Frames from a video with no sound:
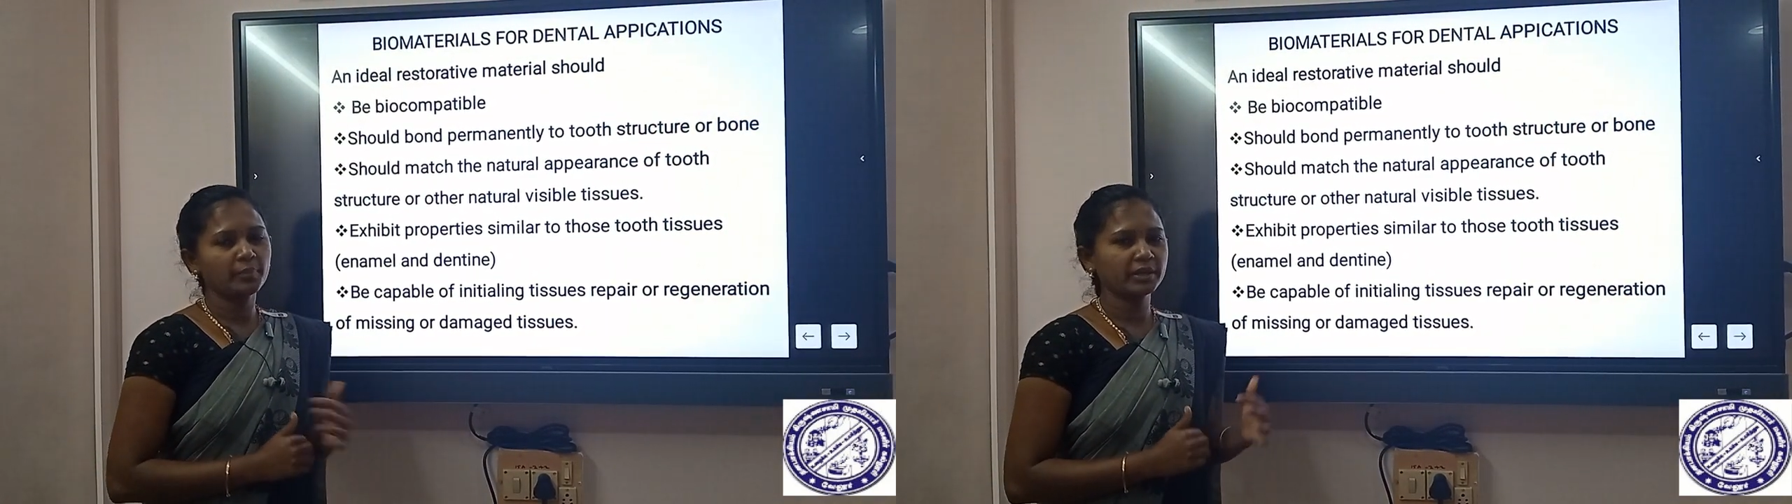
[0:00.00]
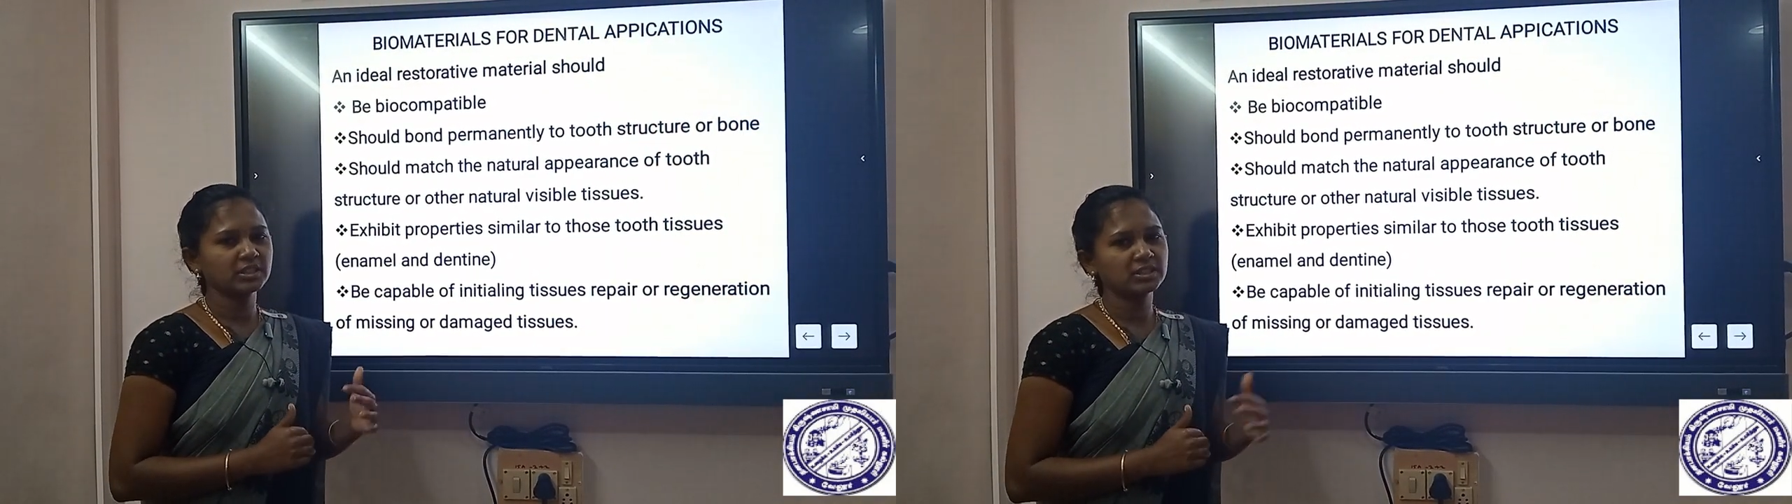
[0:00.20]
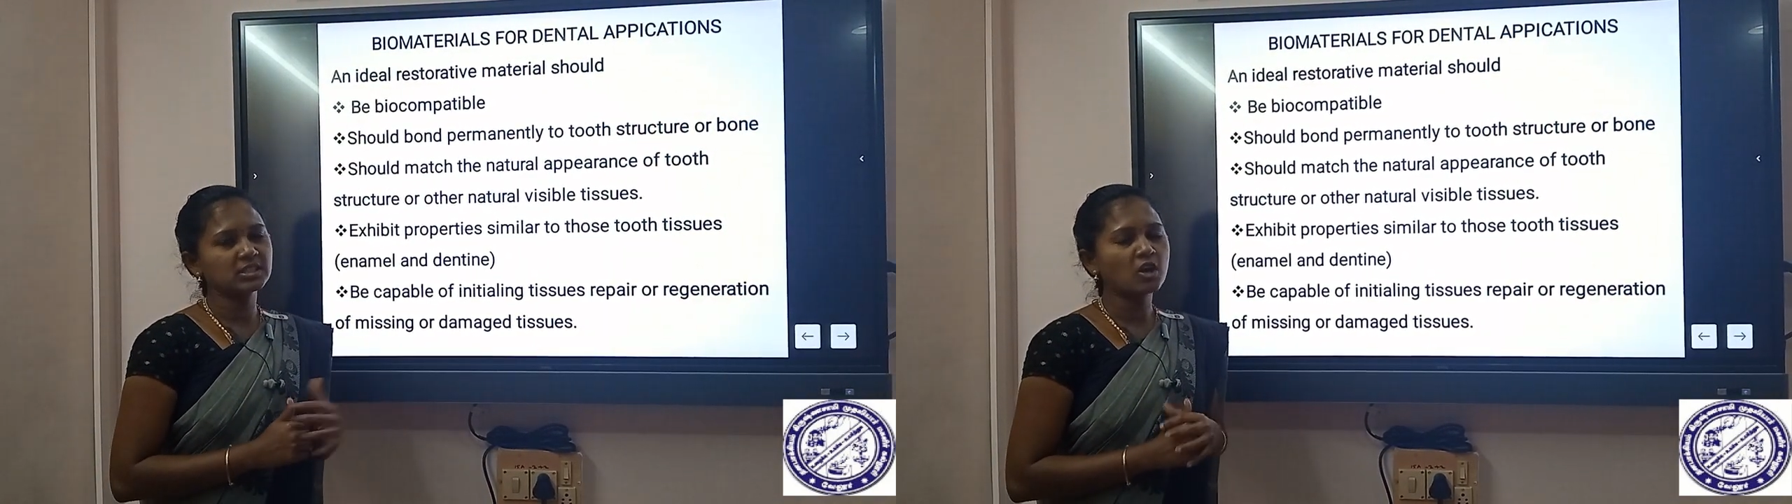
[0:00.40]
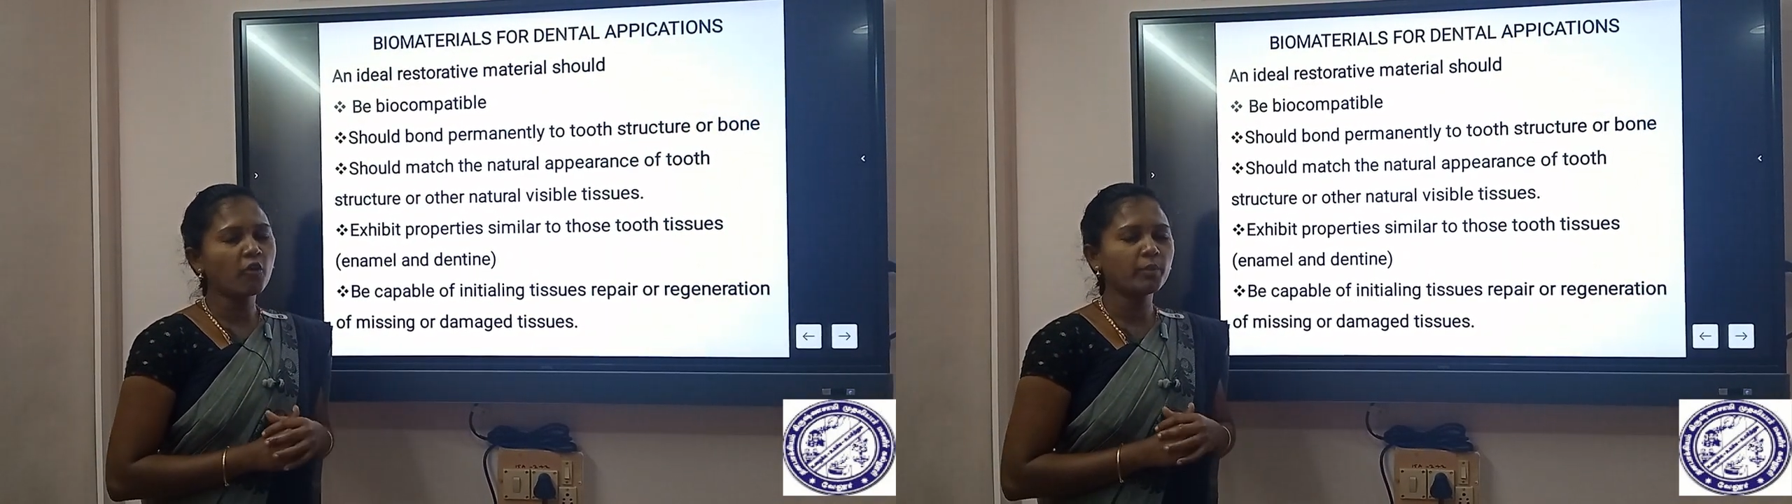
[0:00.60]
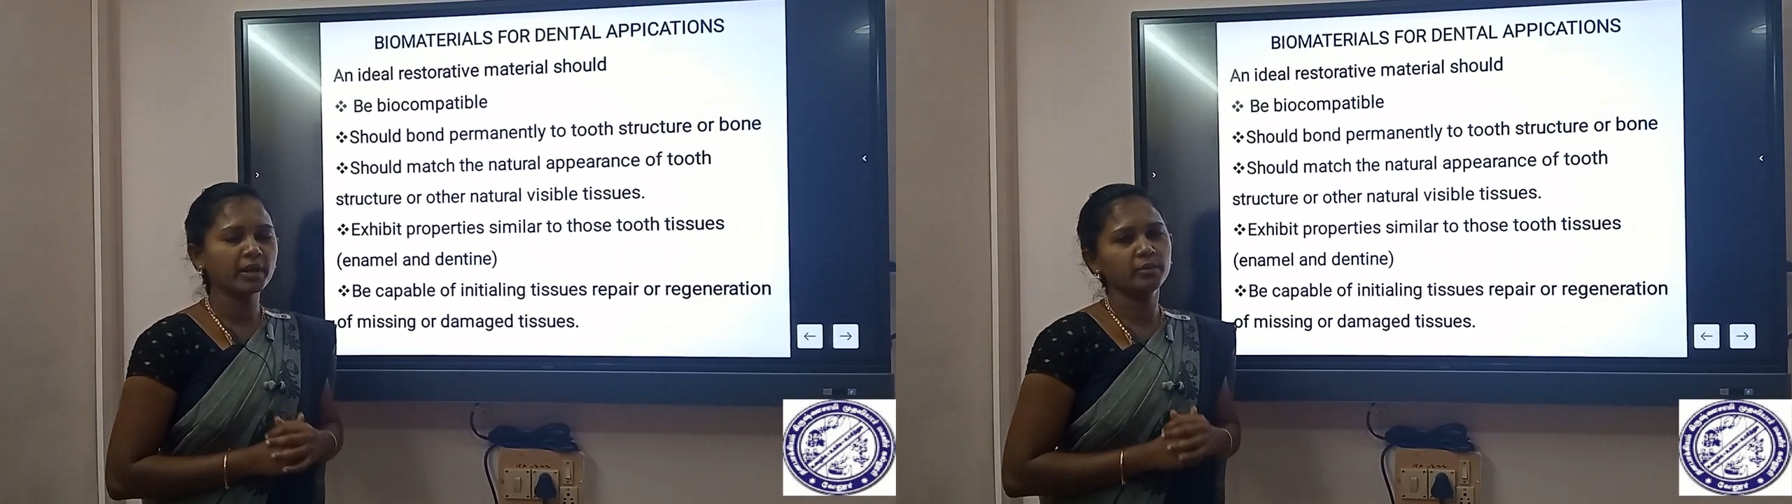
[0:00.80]
applications
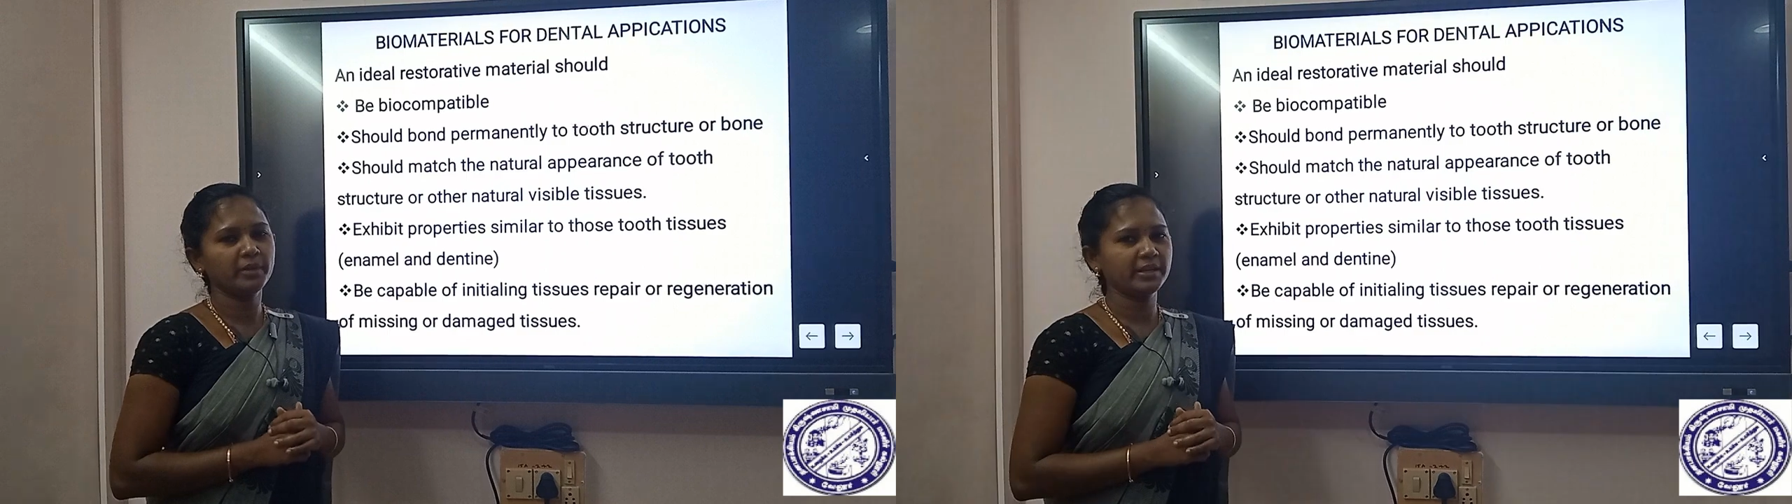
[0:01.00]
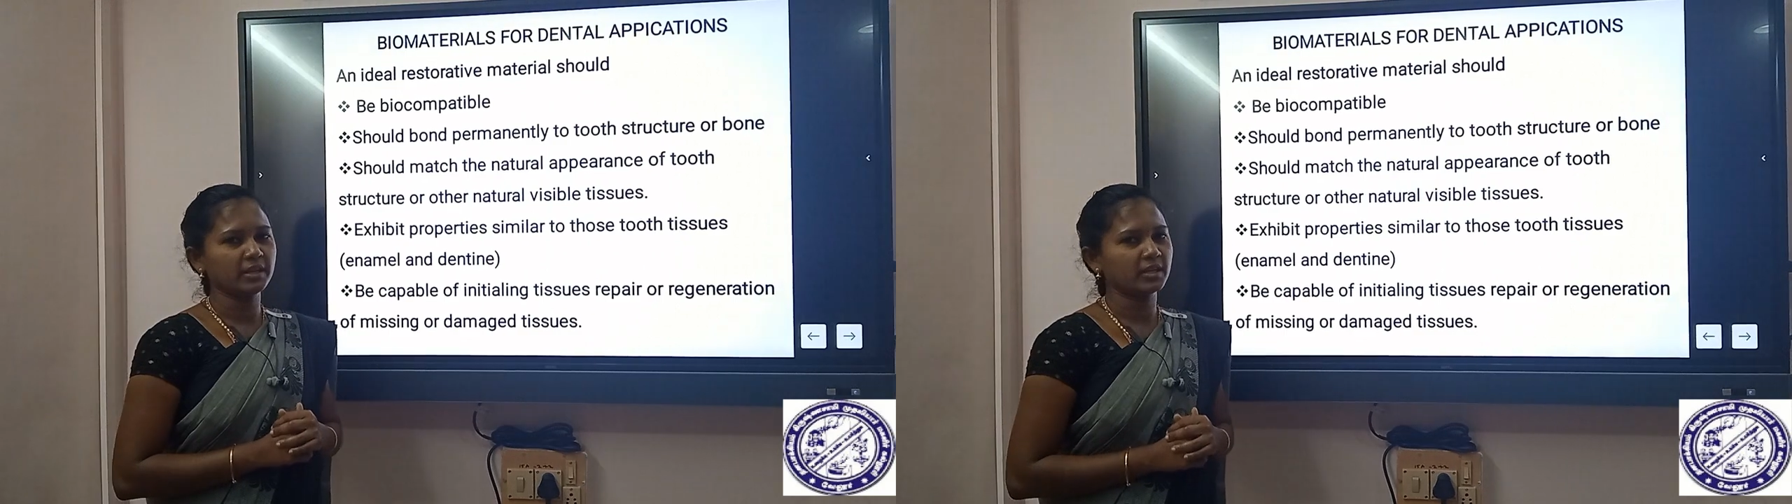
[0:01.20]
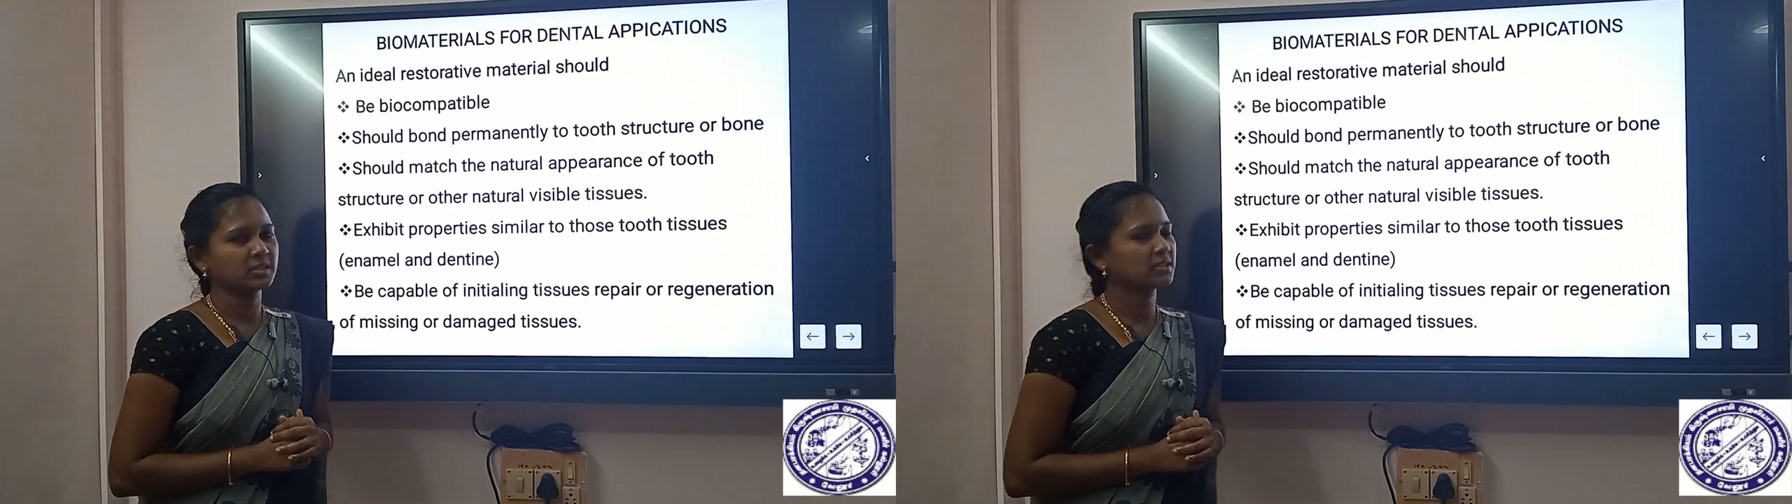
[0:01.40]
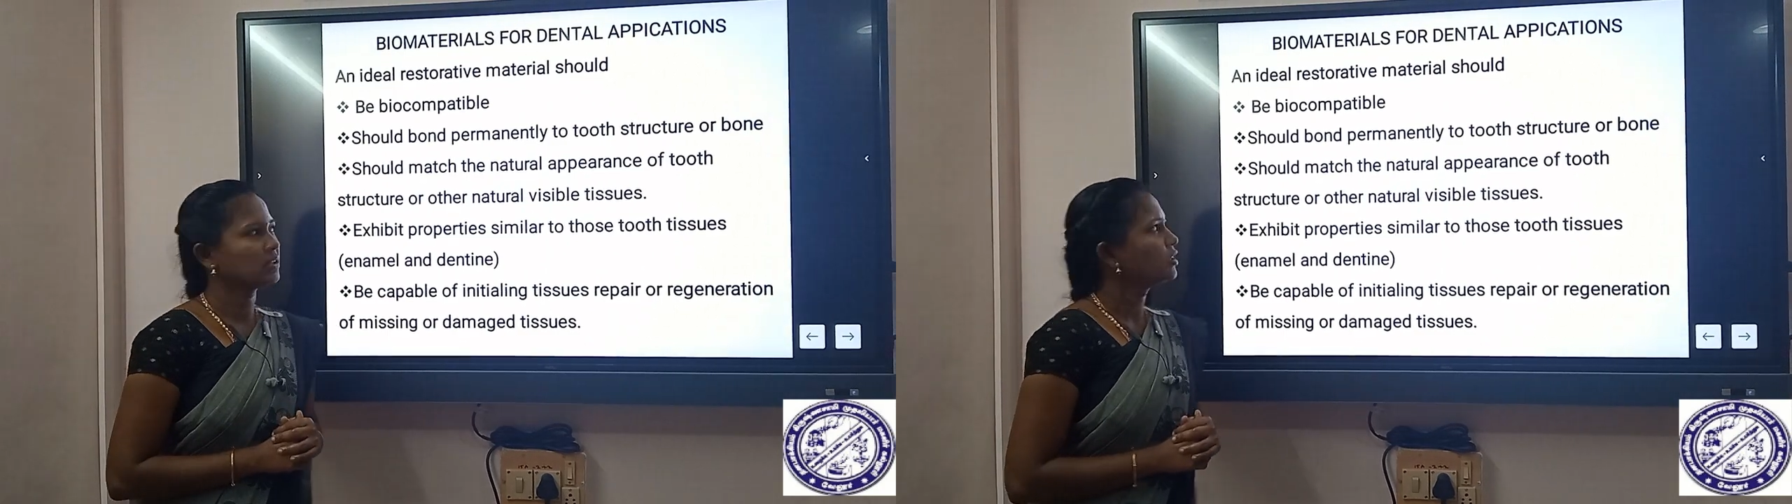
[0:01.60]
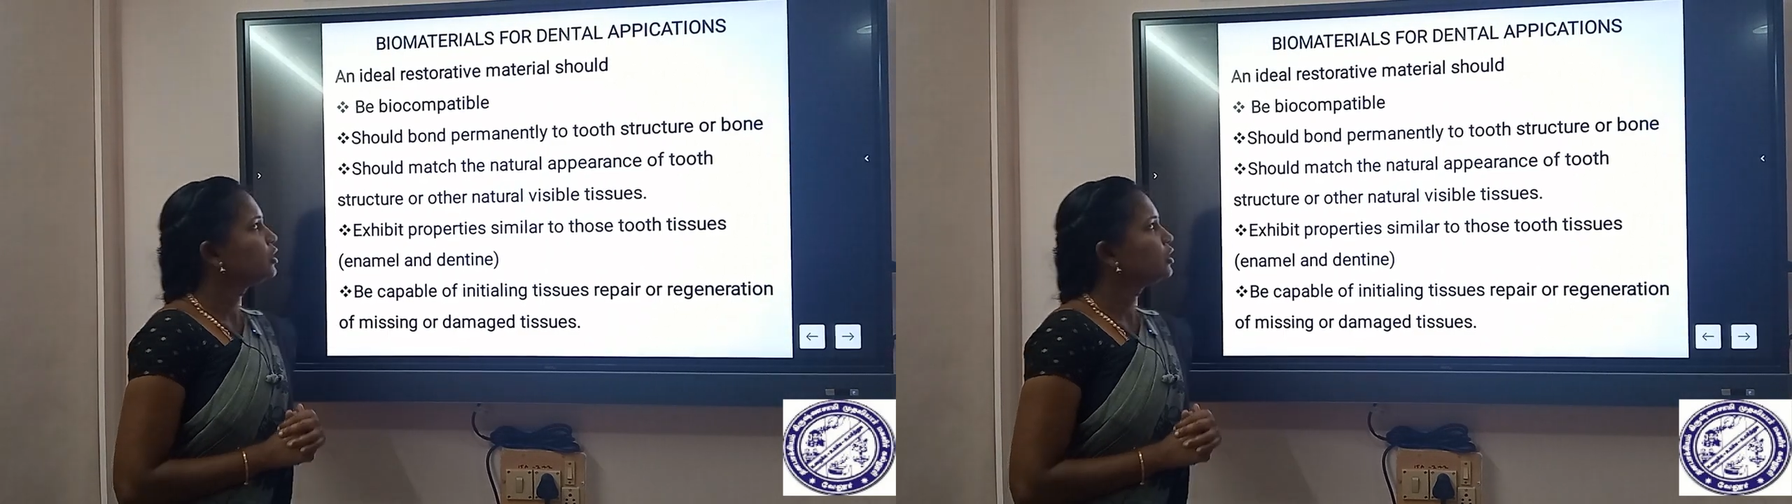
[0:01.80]
of biomaterials